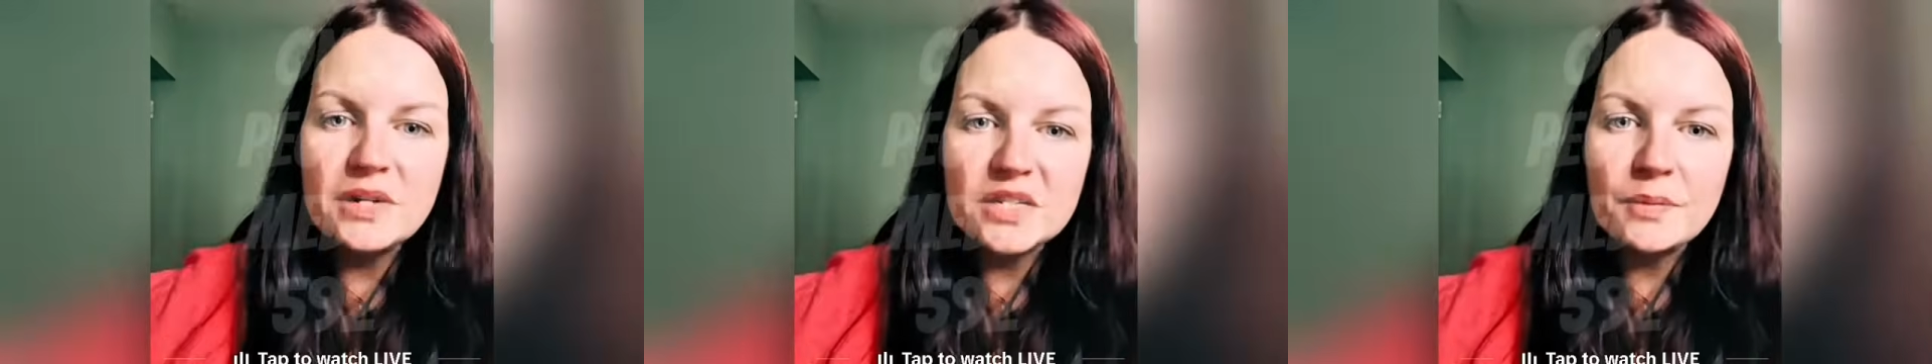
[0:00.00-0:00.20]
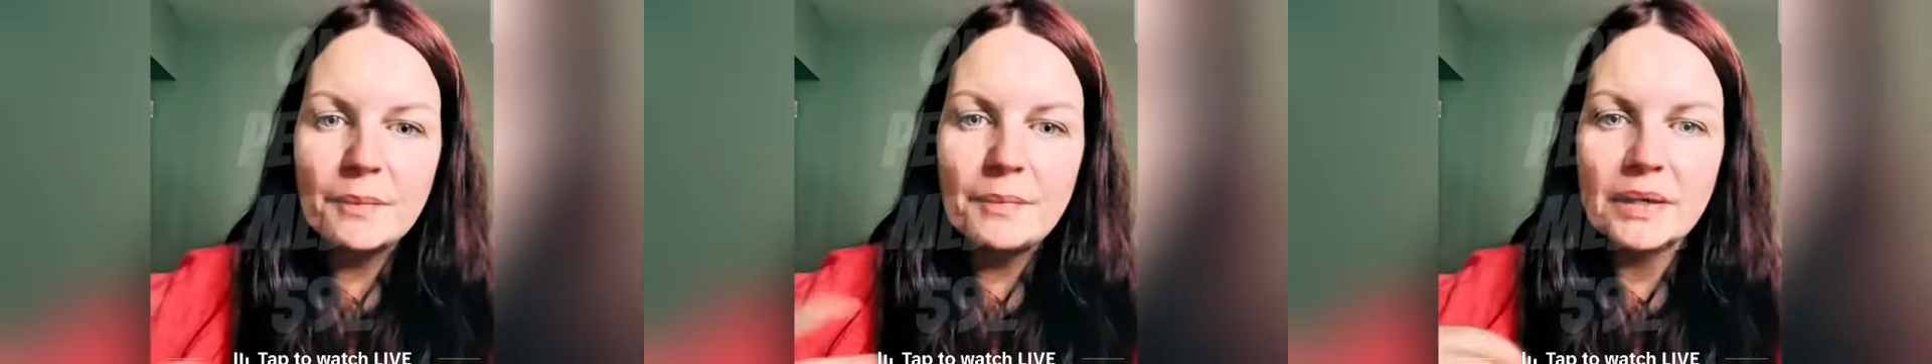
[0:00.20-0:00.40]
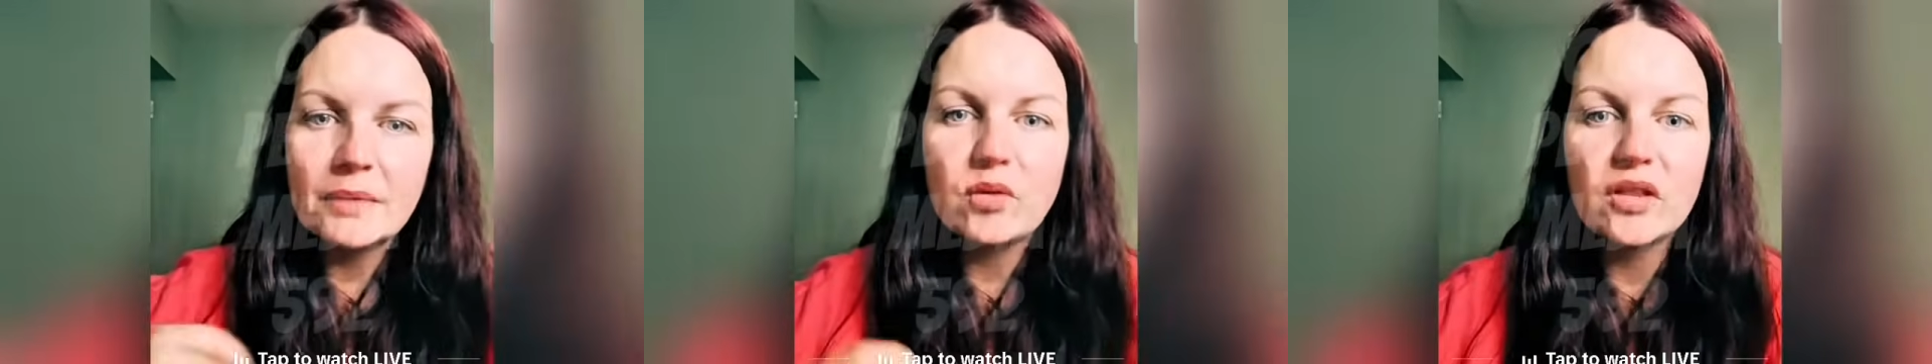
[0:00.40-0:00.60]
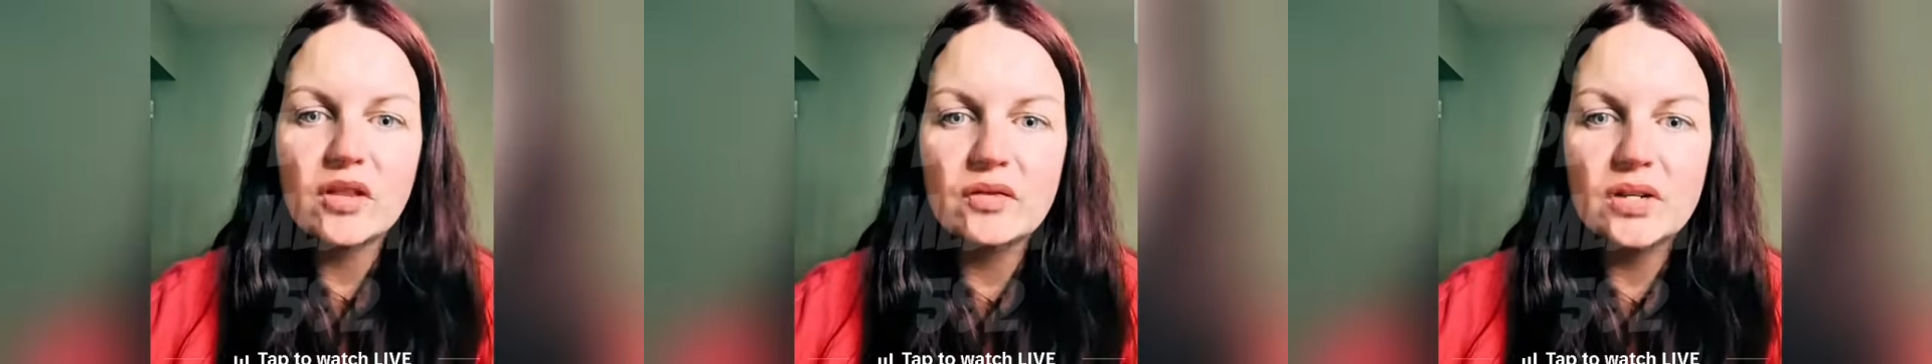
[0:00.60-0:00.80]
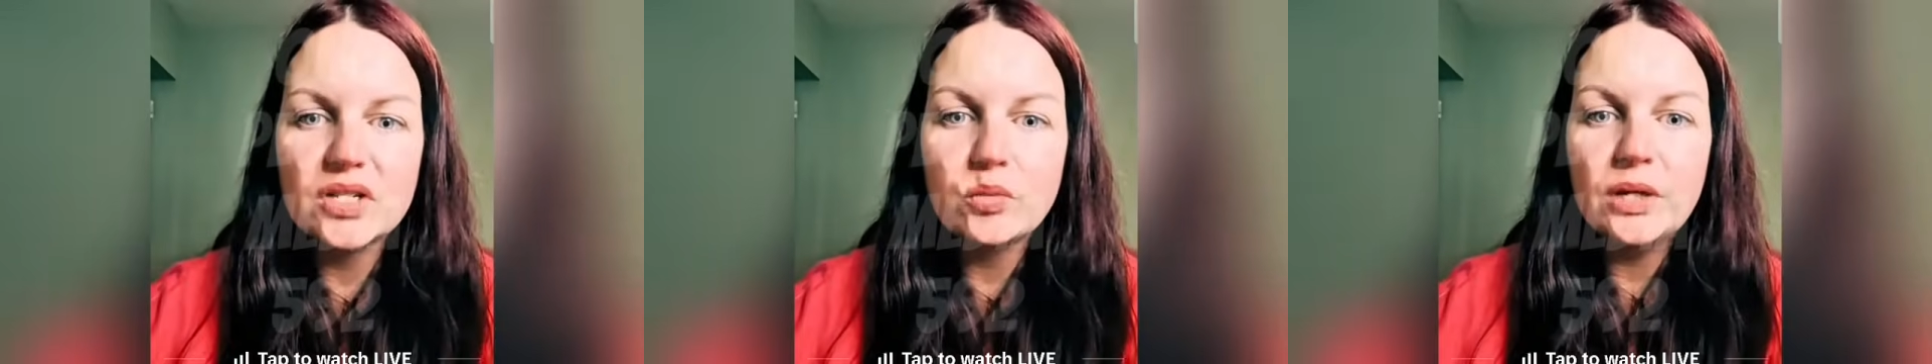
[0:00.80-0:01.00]
she means by Big
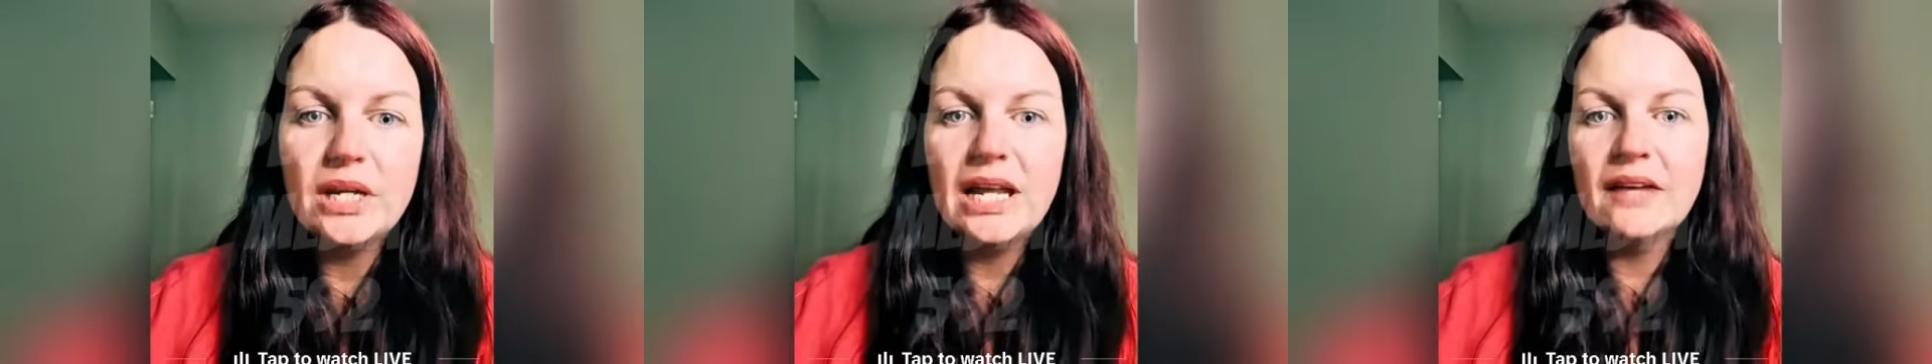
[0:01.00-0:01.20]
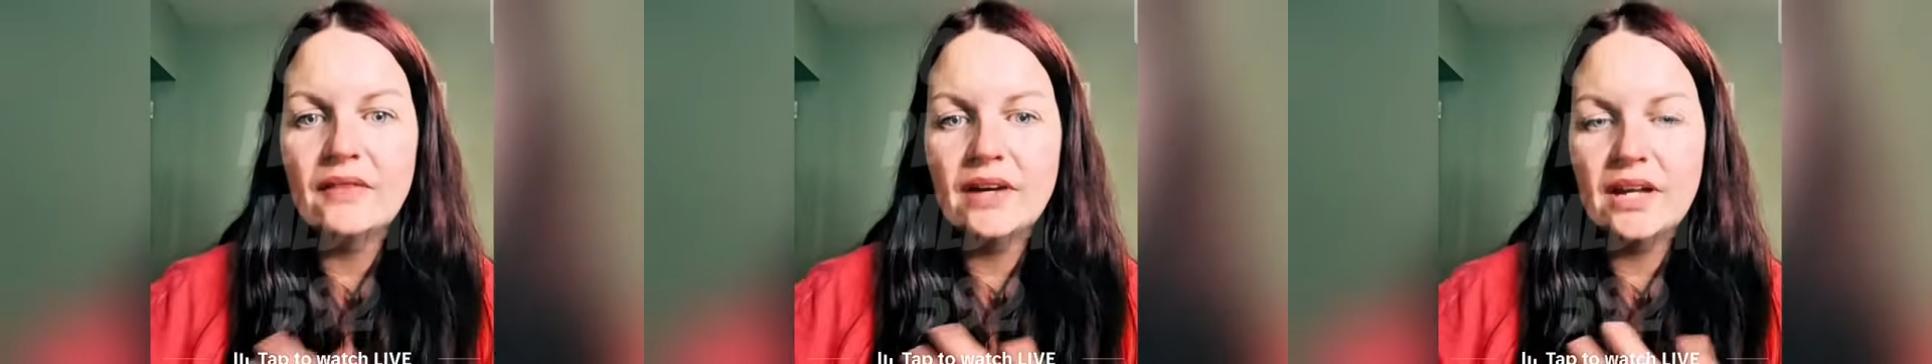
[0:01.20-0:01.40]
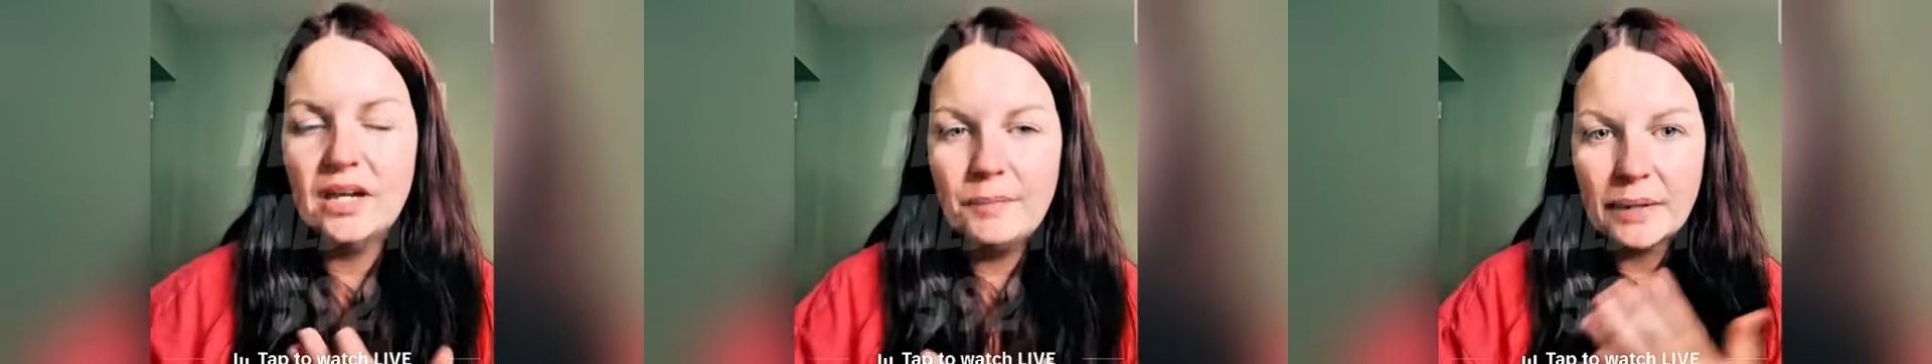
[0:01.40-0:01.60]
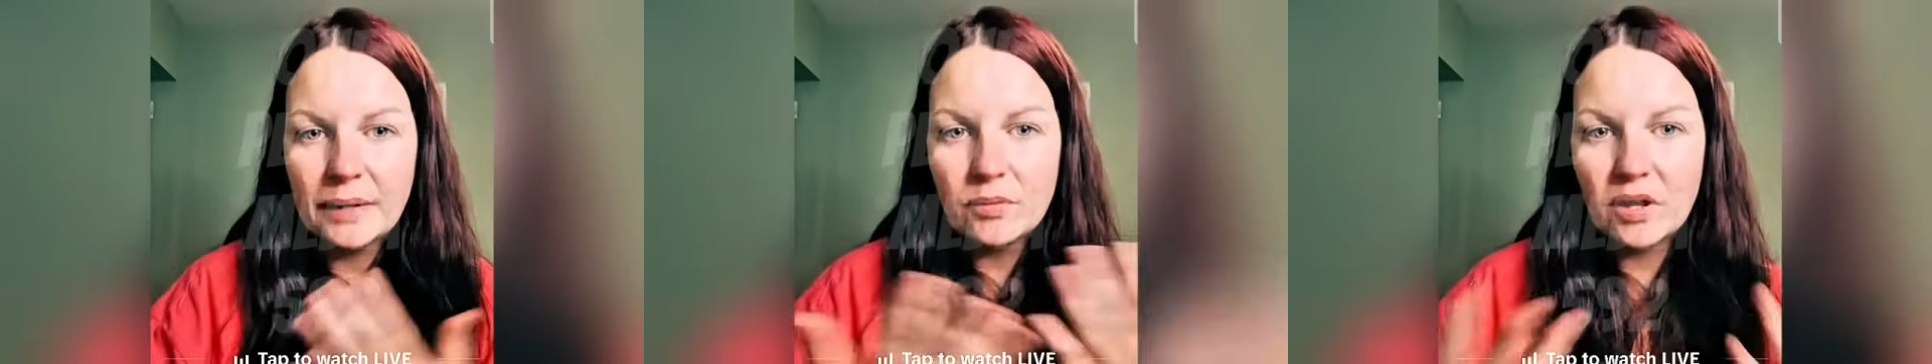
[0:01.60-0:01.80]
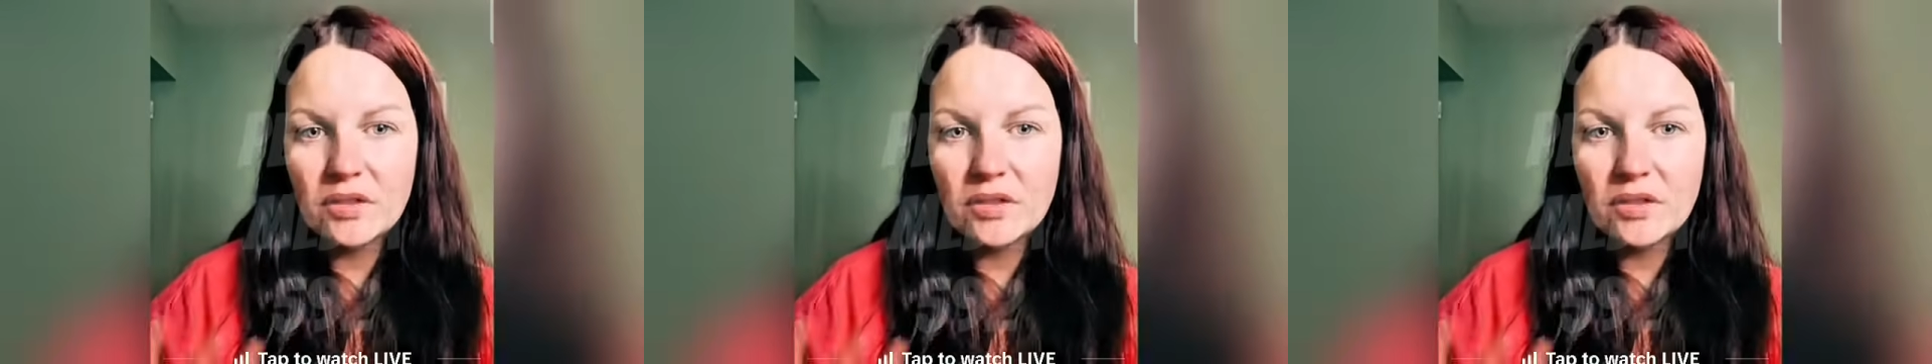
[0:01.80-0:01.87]
Brother is we live in a Big